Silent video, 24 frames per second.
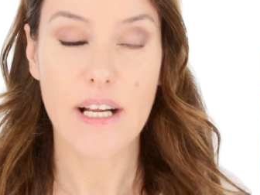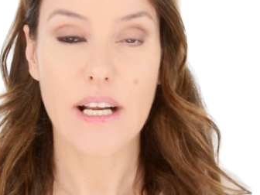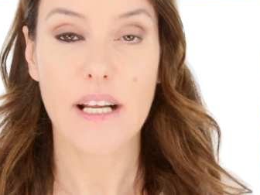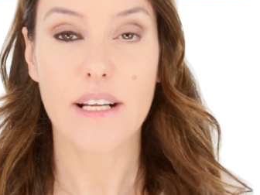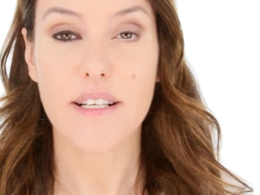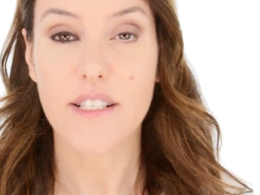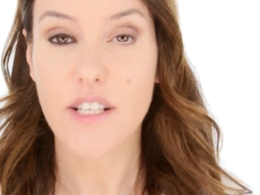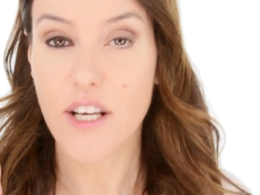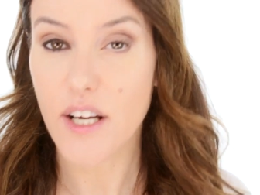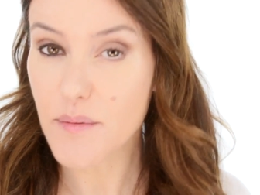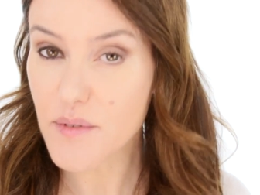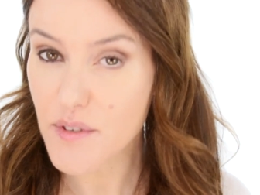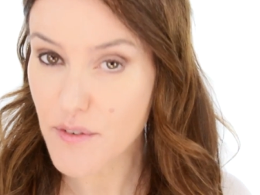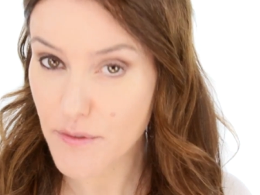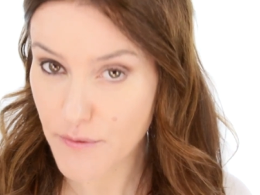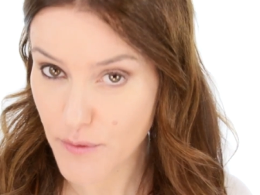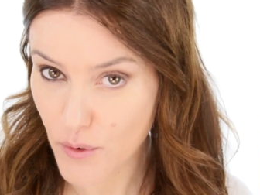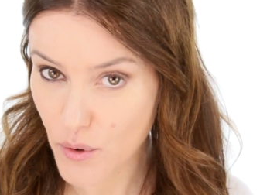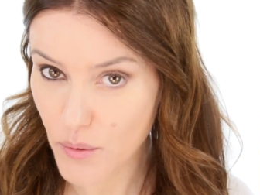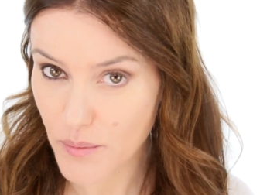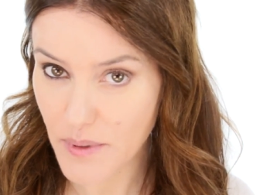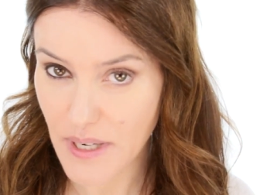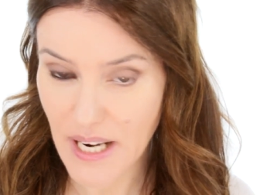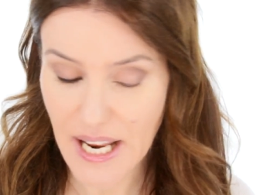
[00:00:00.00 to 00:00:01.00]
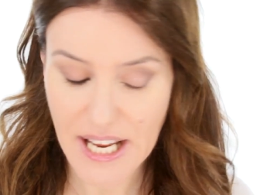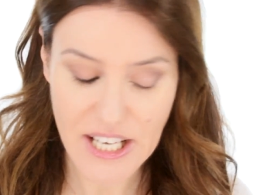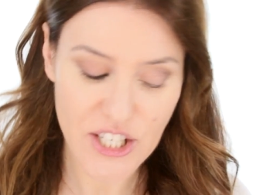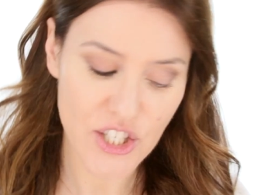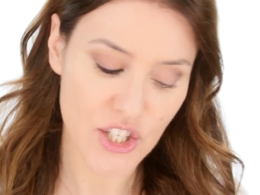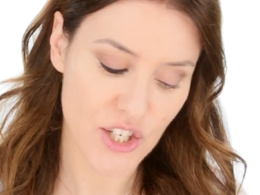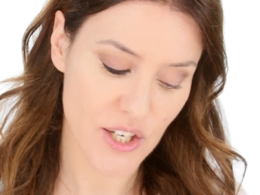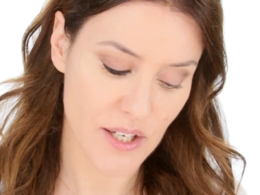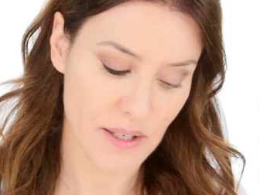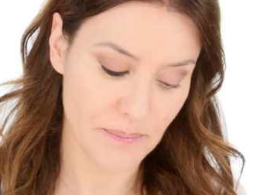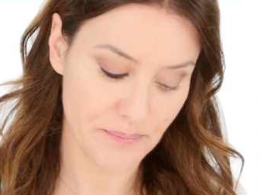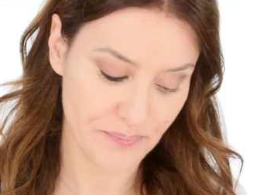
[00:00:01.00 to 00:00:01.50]
In terms of
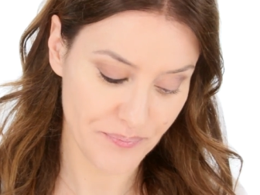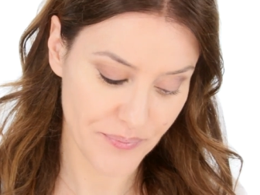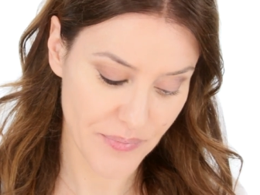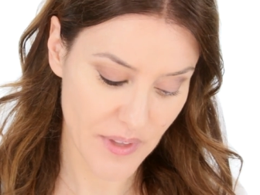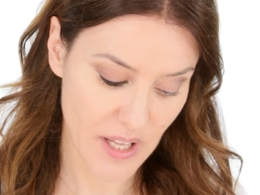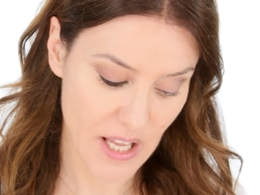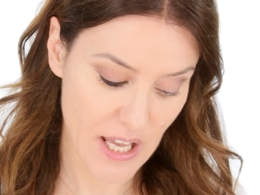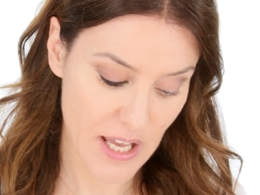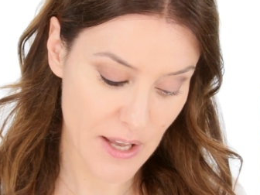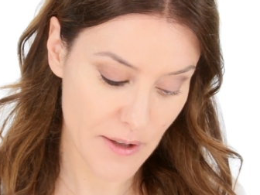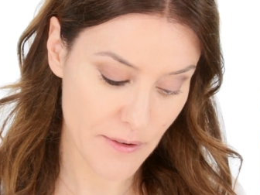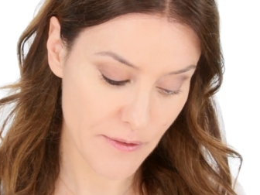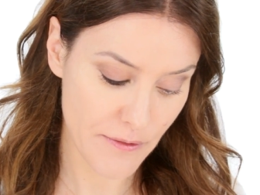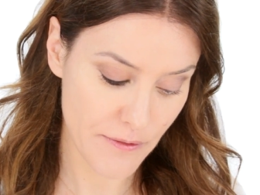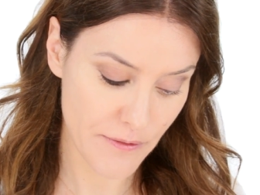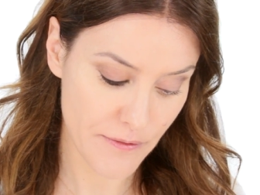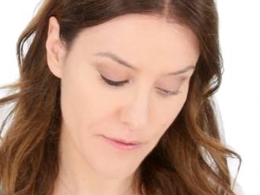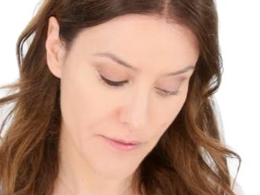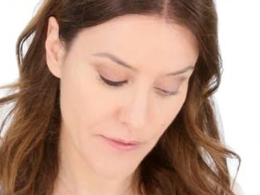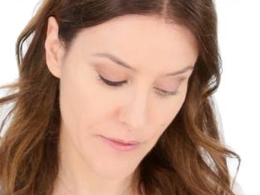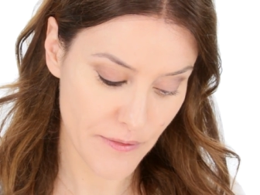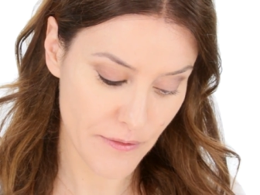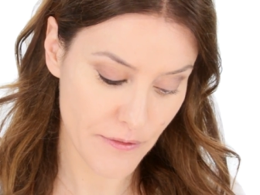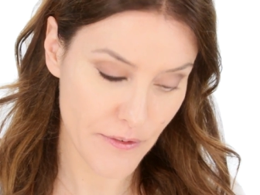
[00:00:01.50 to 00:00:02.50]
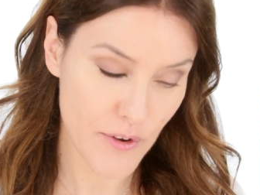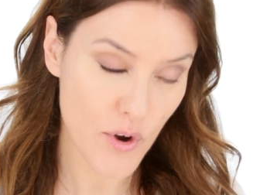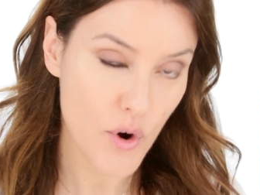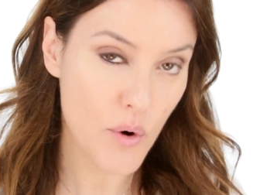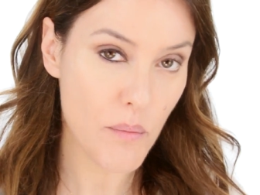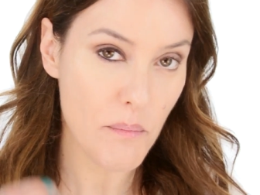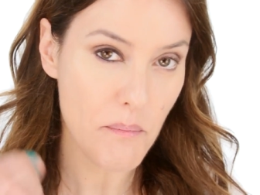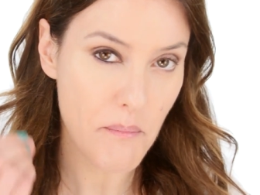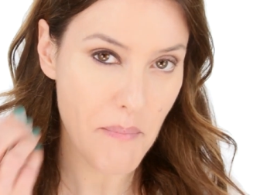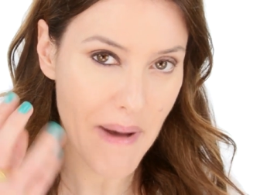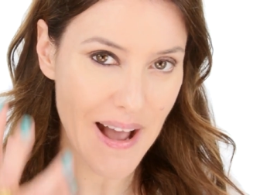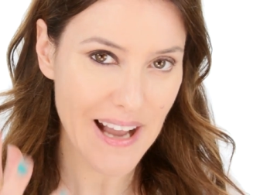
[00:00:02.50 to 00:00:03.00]
formulation, if for your
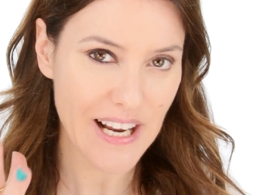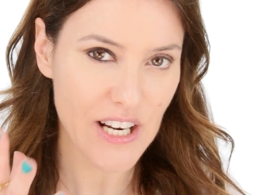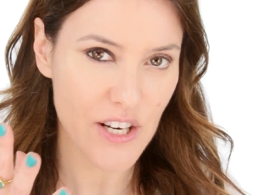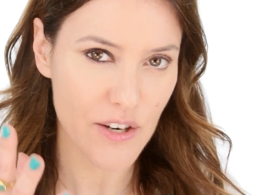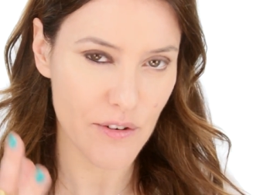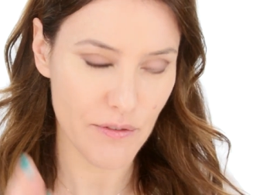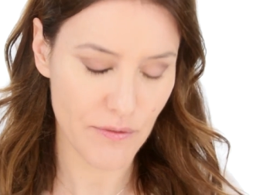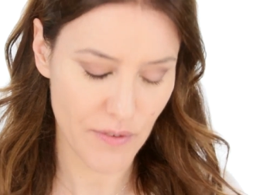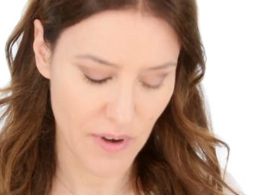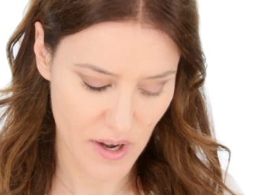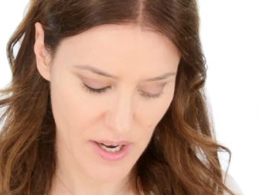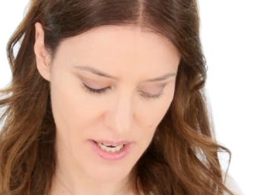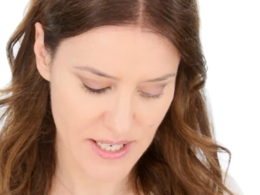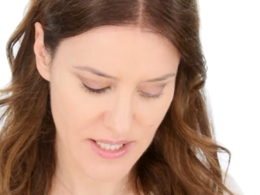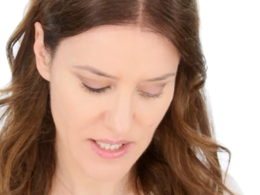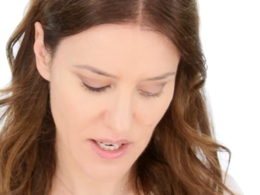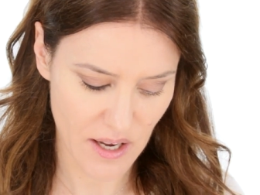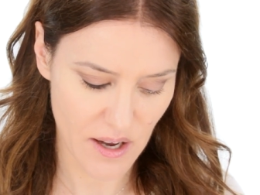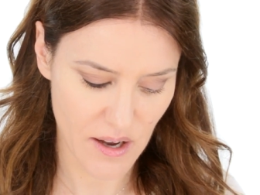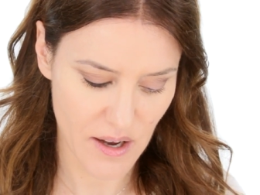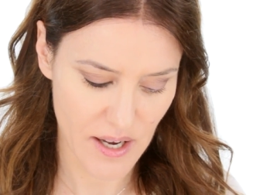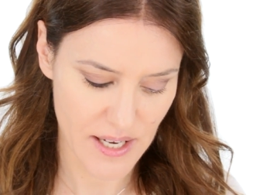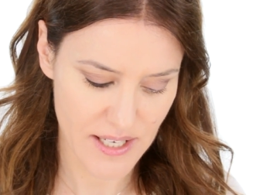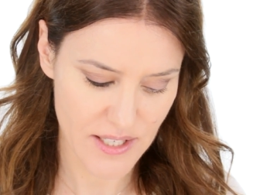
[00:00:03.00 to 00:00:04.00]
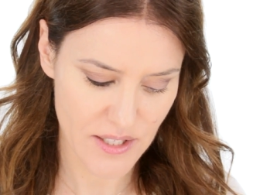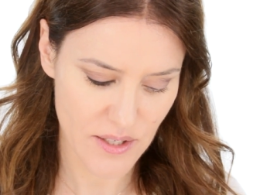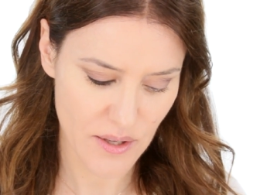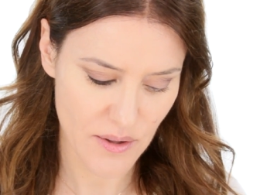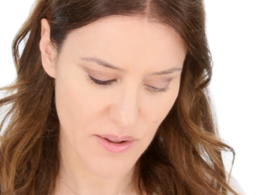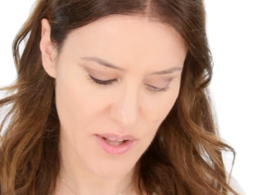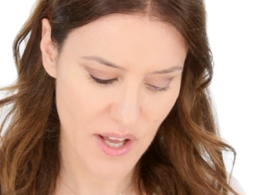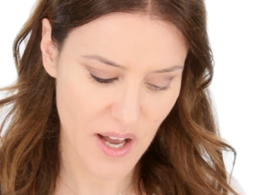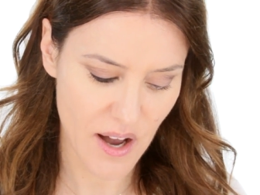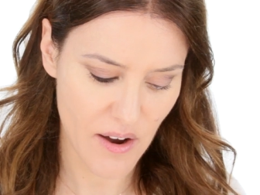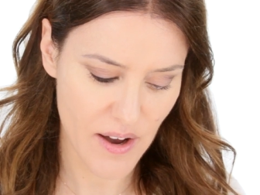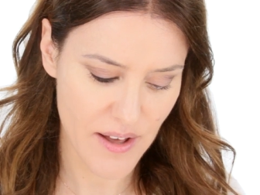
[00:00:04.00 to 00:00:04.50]
magnified eye, so
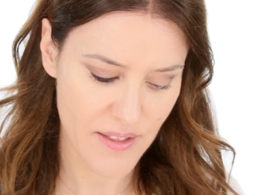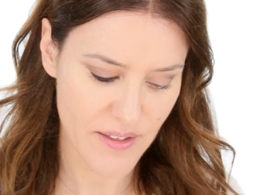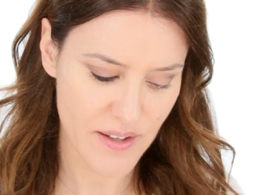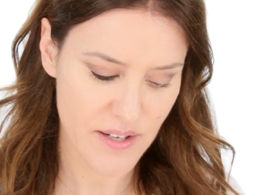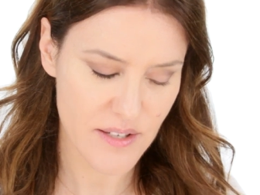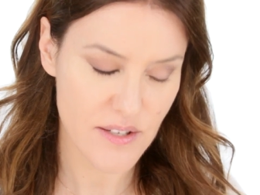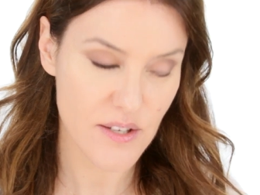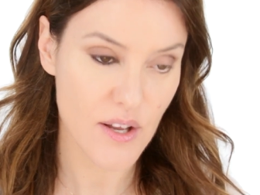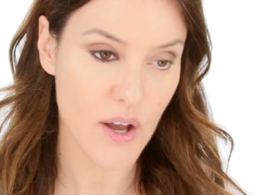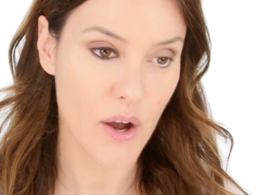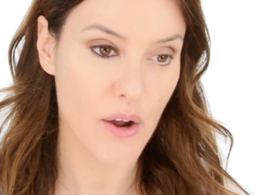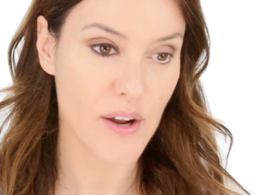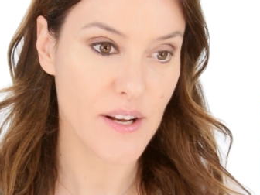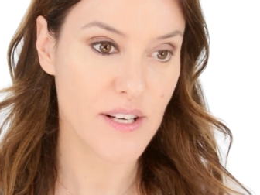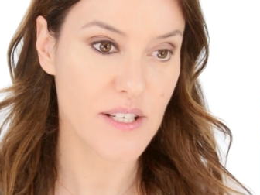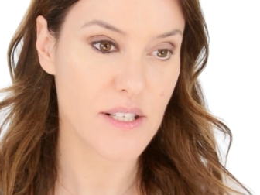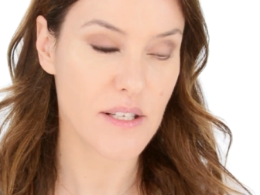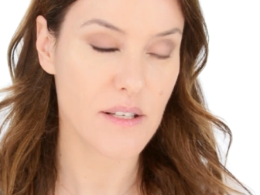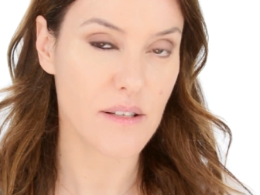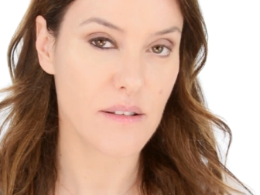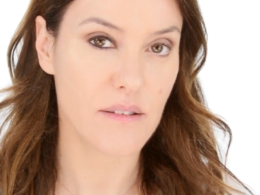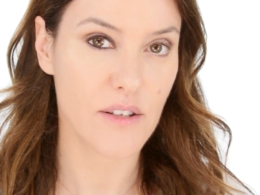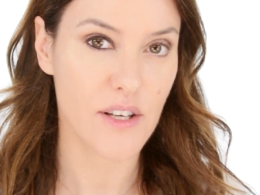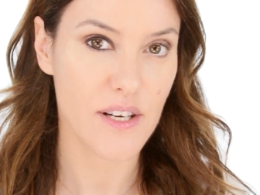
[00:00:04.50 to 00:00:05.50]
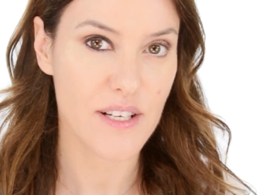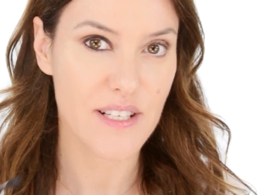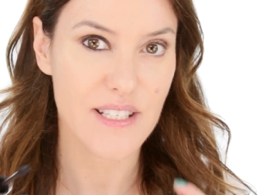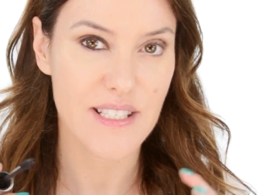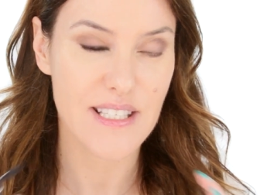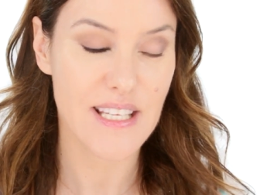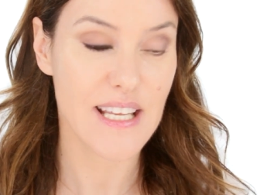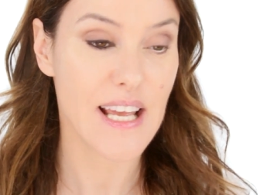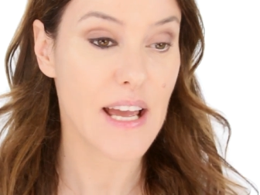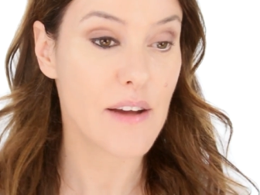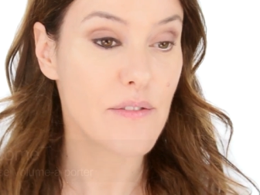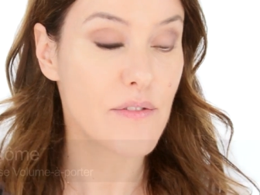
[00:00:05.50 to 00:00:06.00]
the eye that's going to you're going to
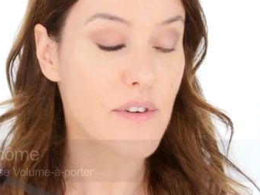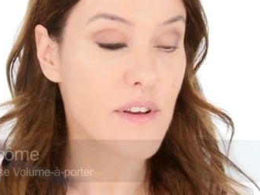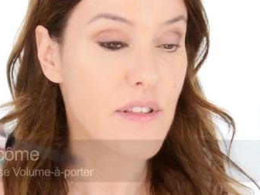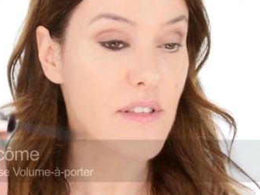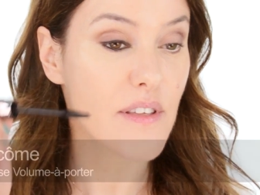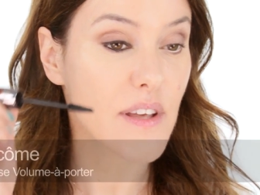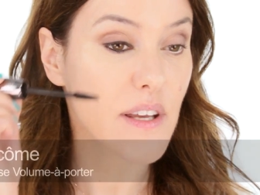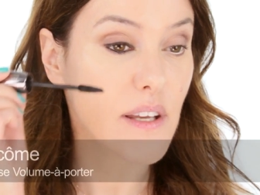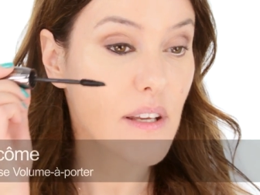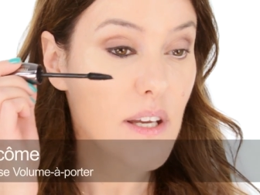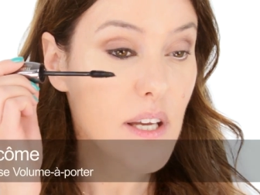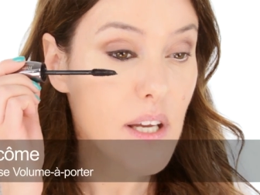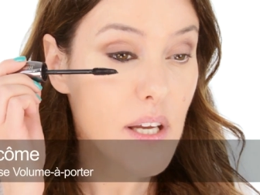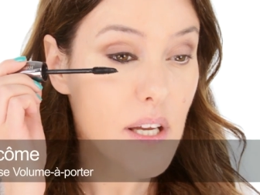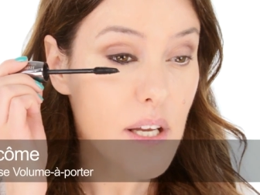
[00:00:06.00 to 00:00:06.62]
see everything